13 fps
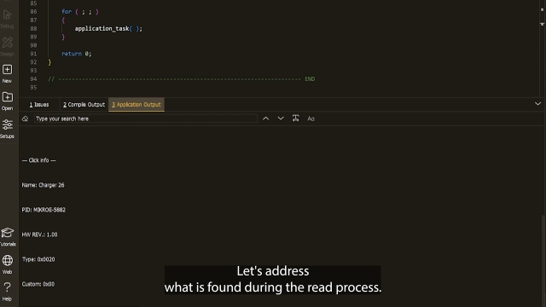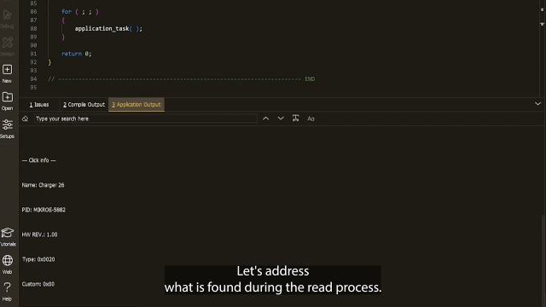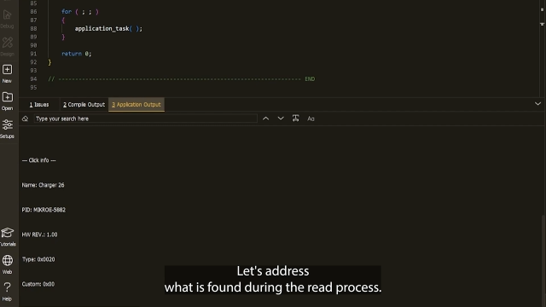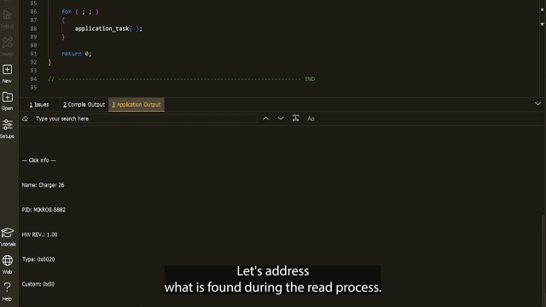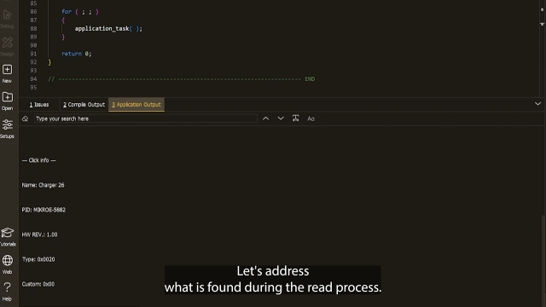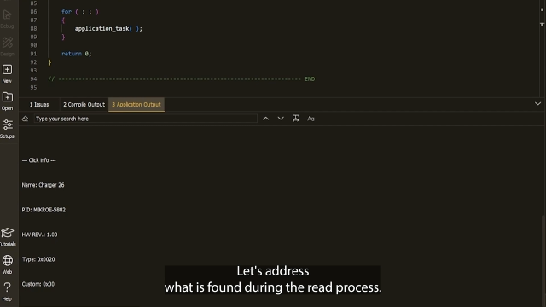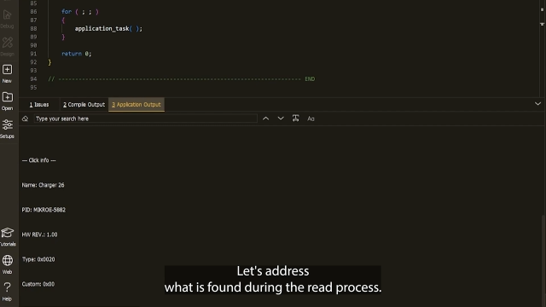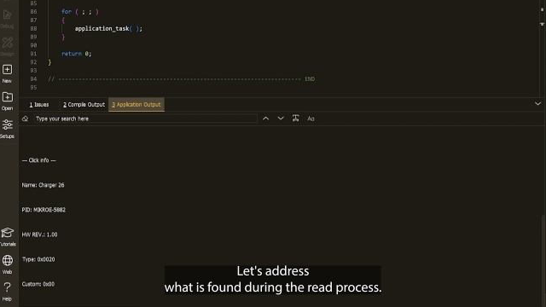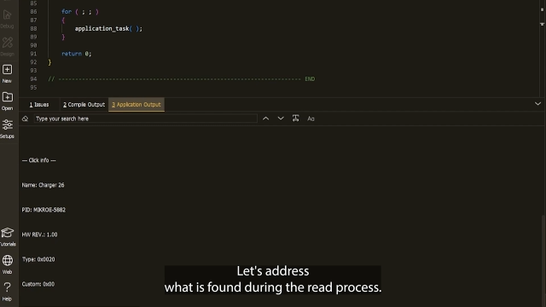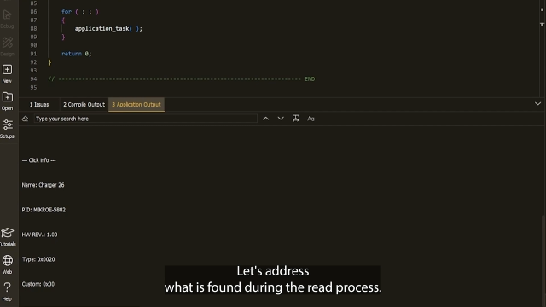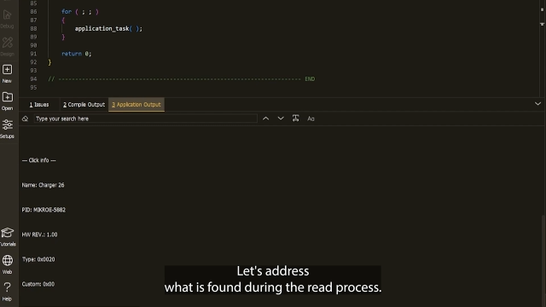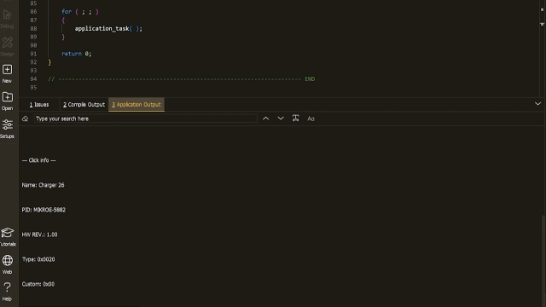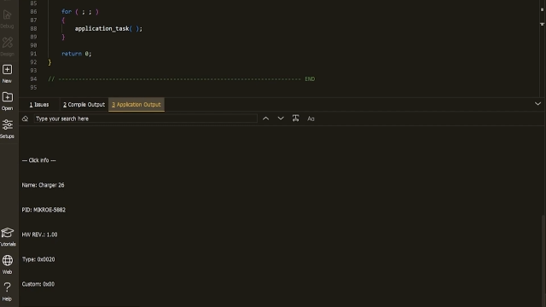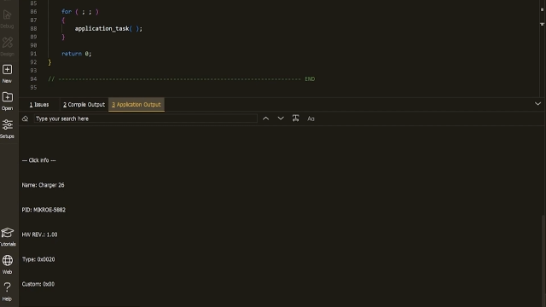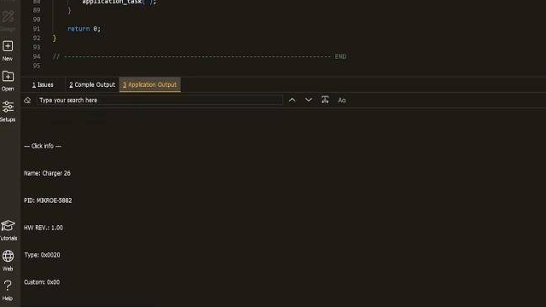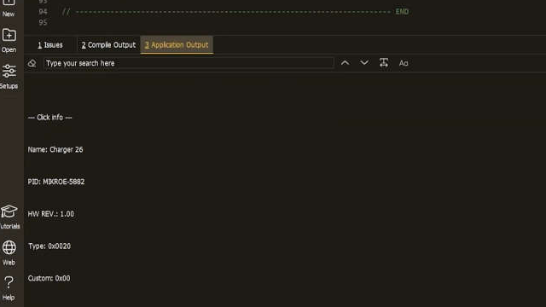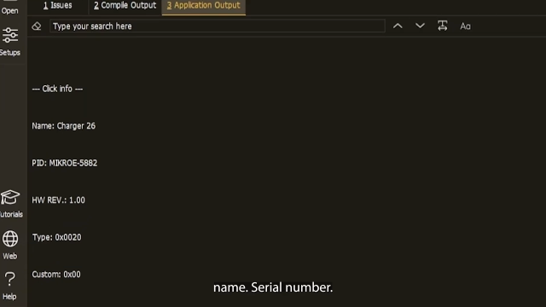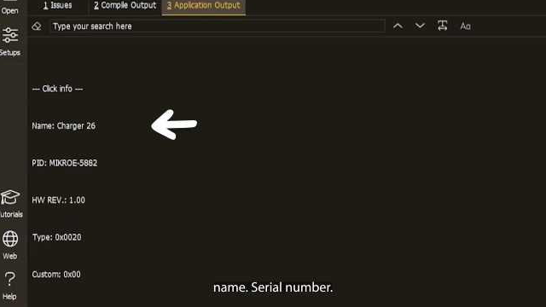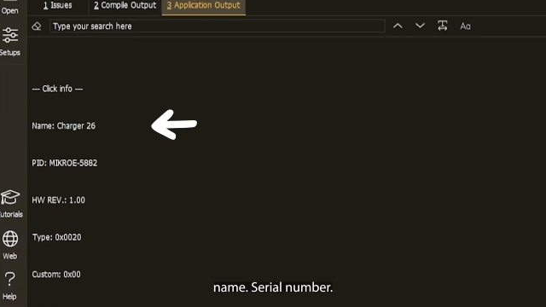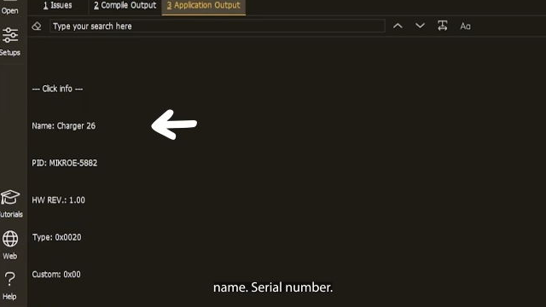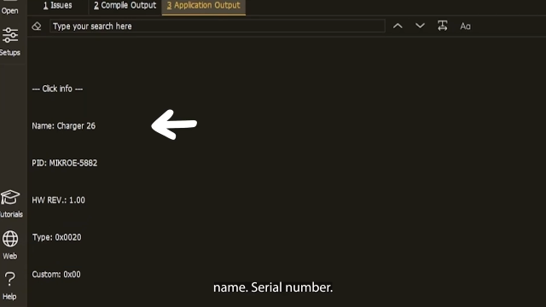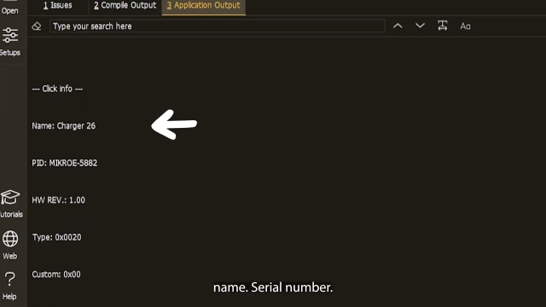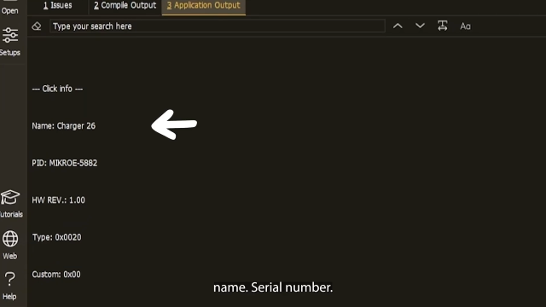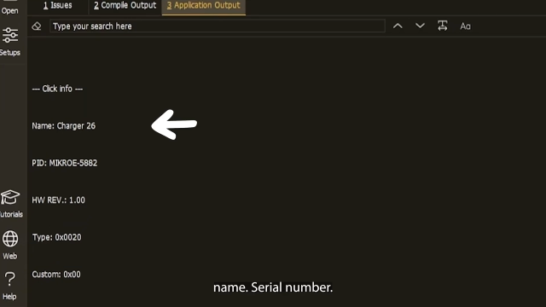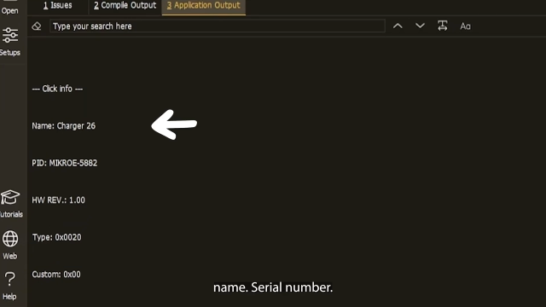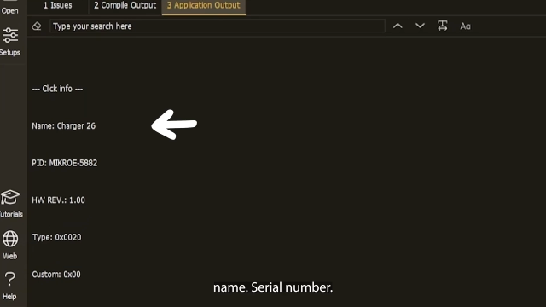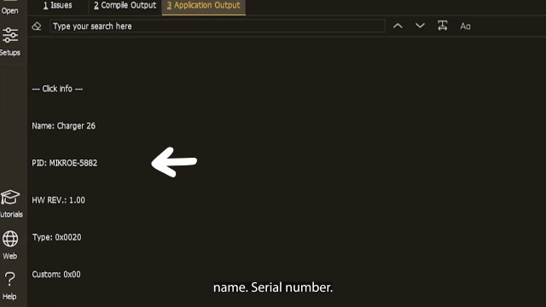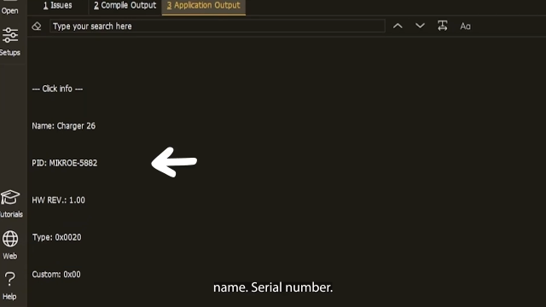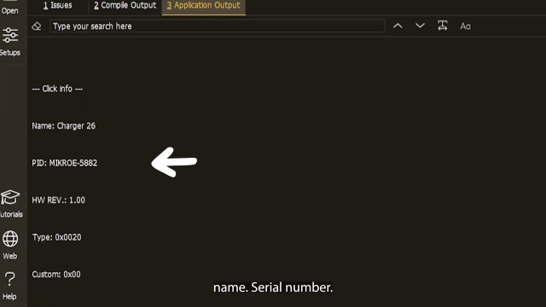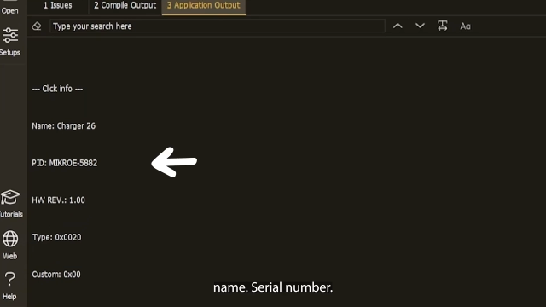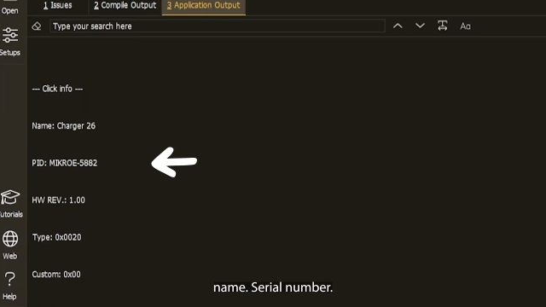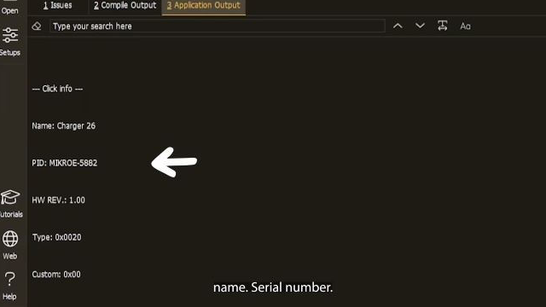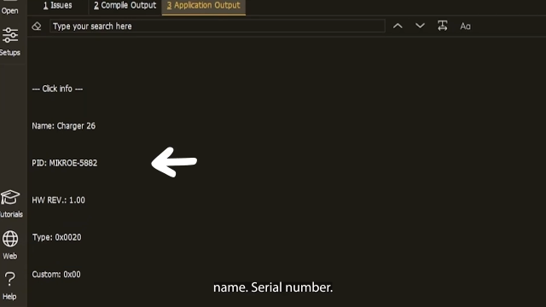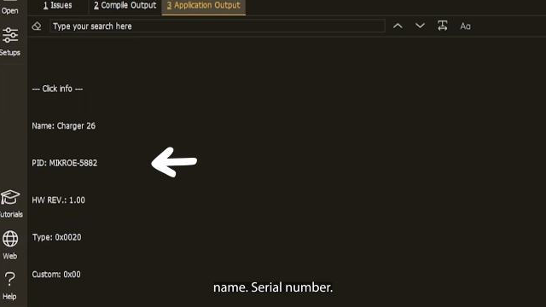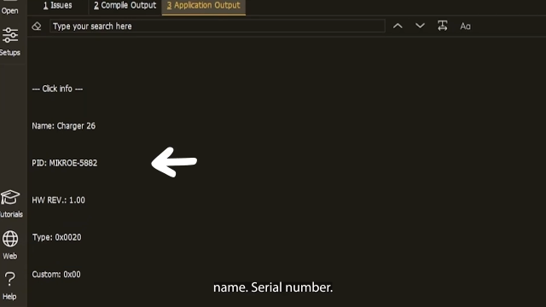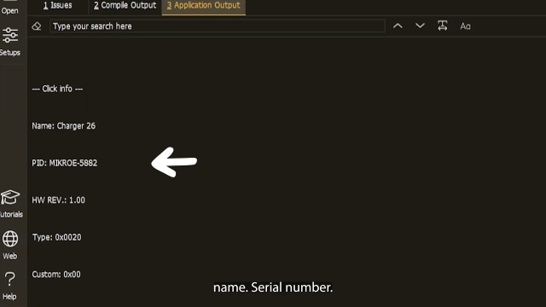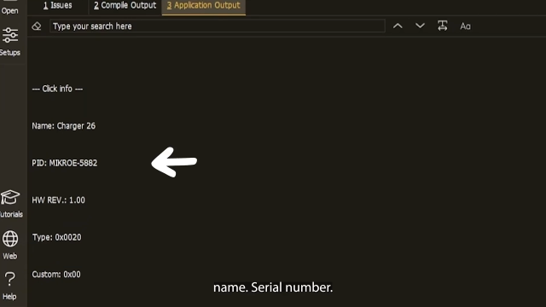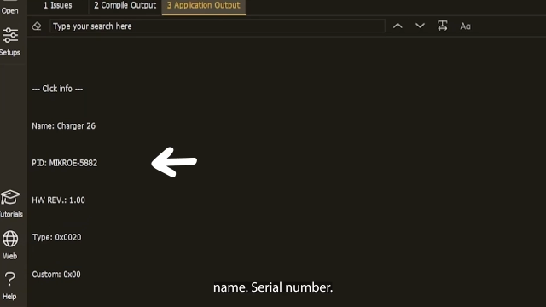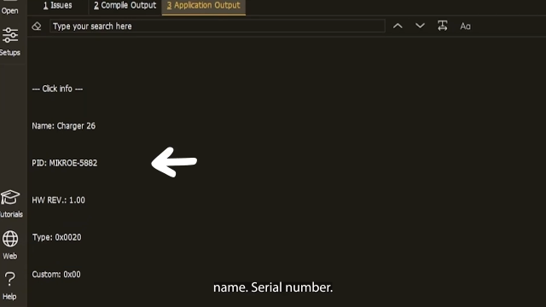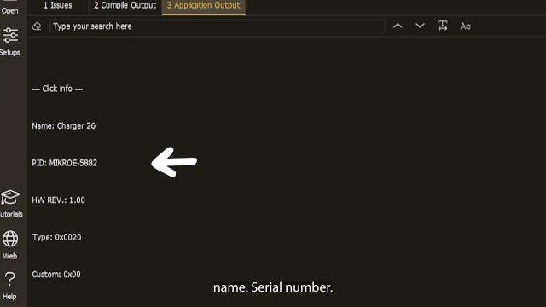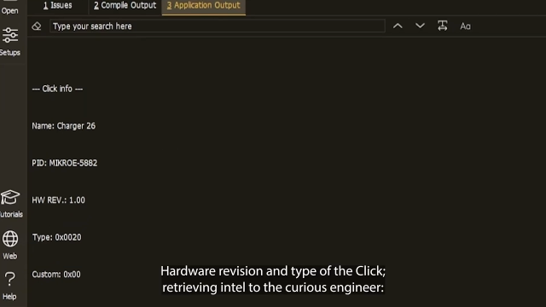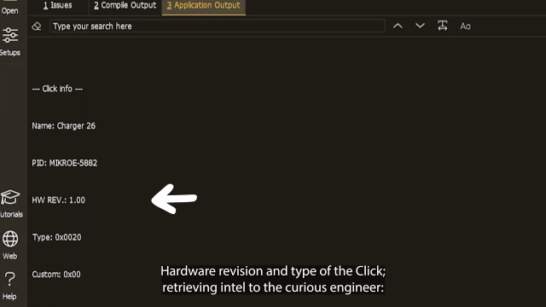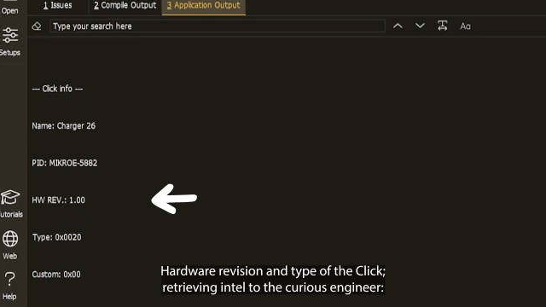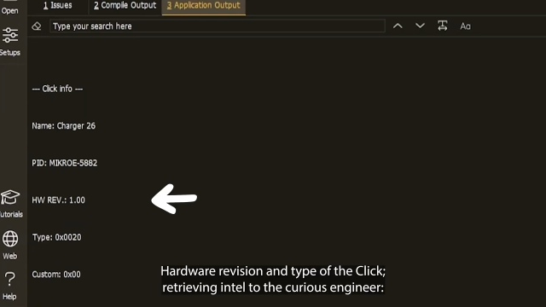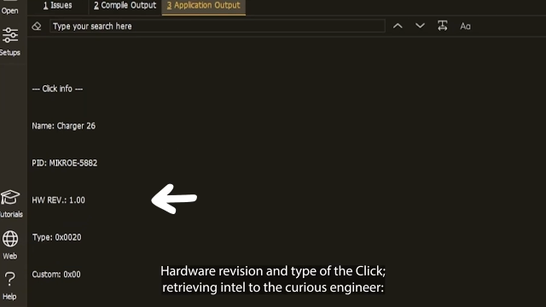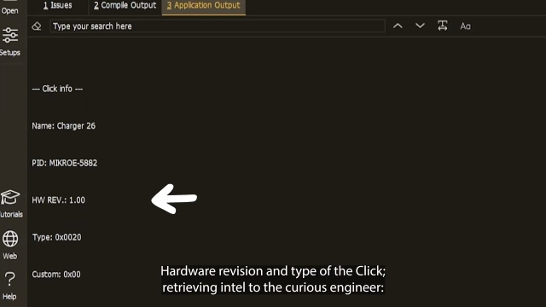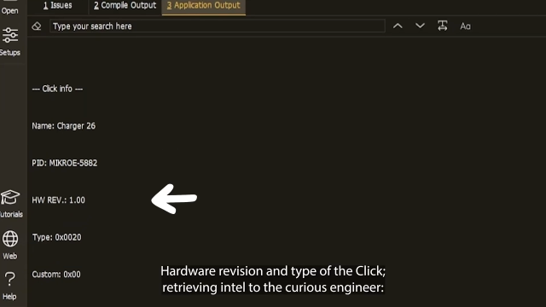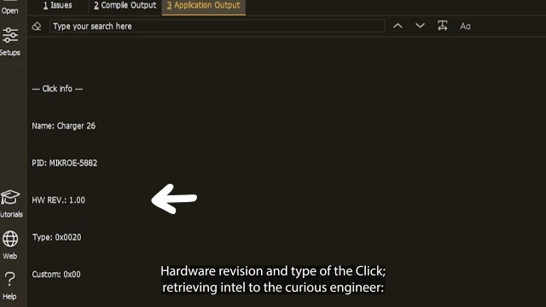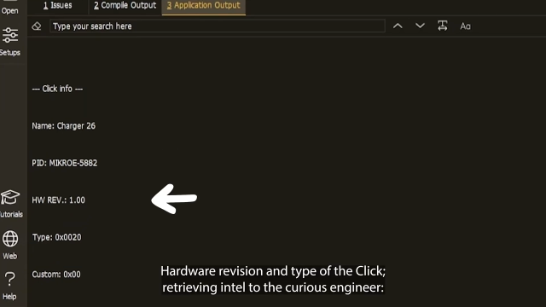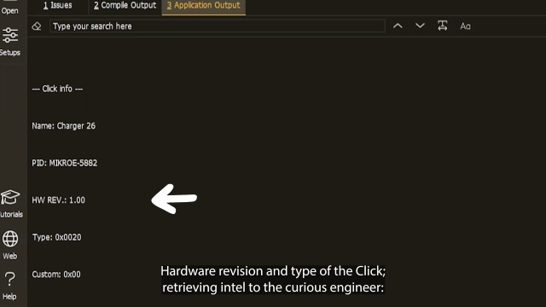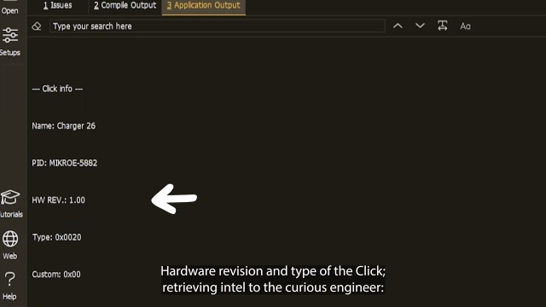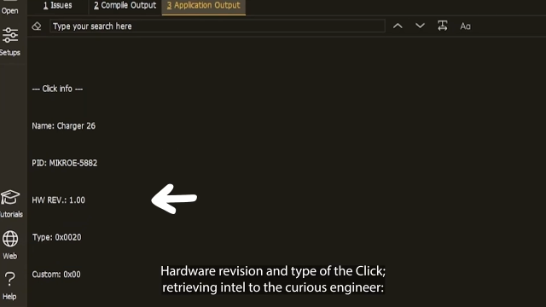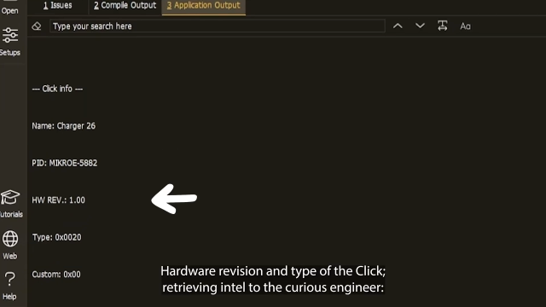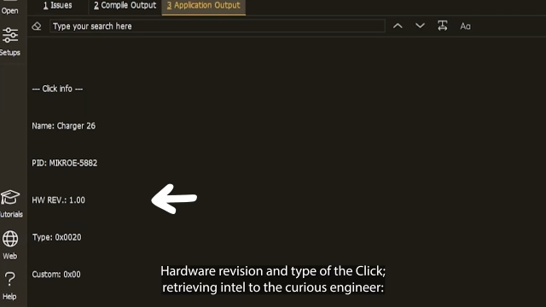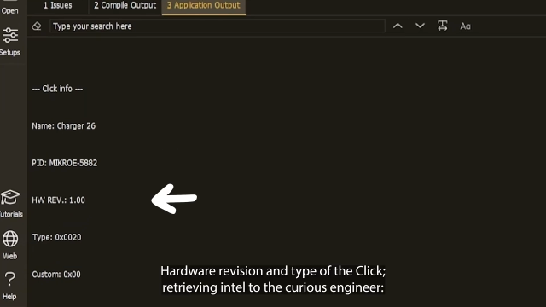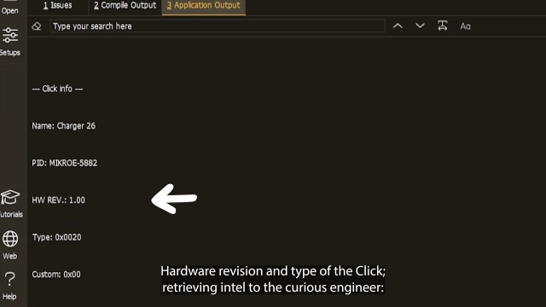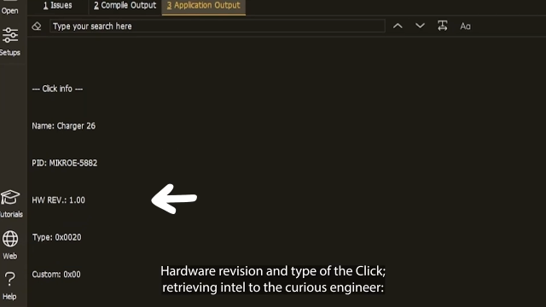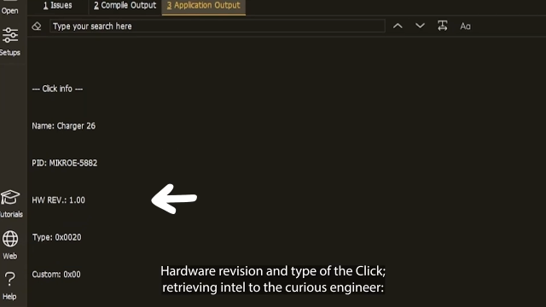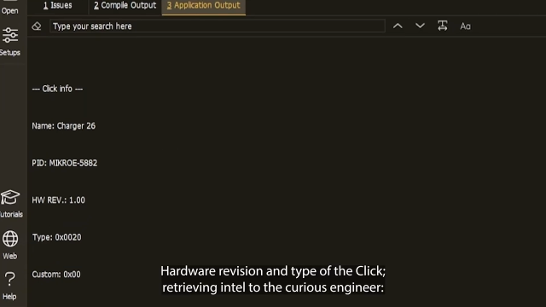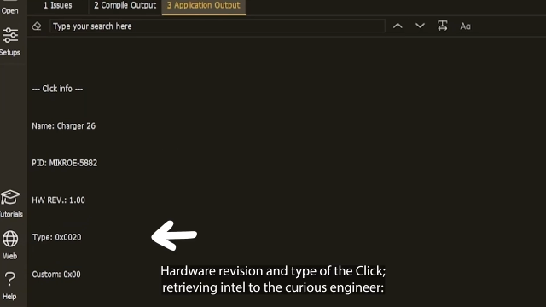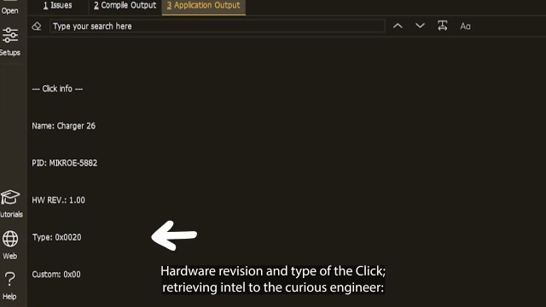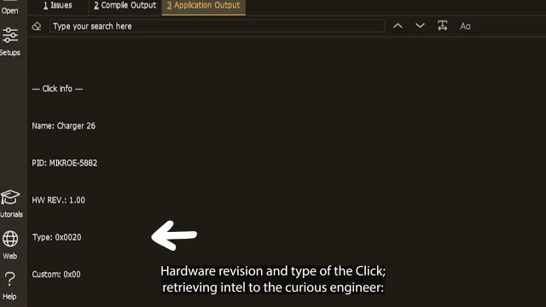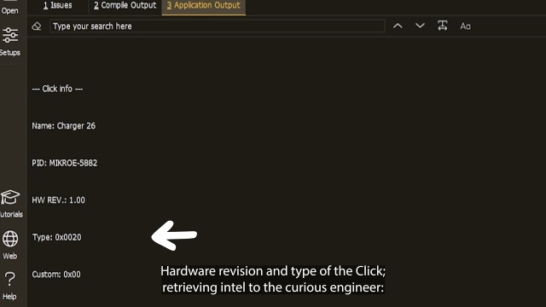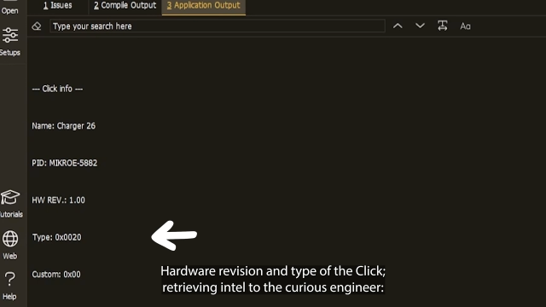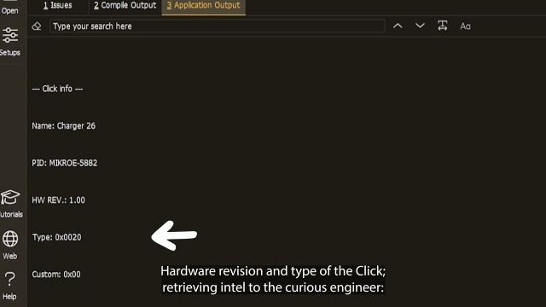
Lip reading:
(no speaker visible)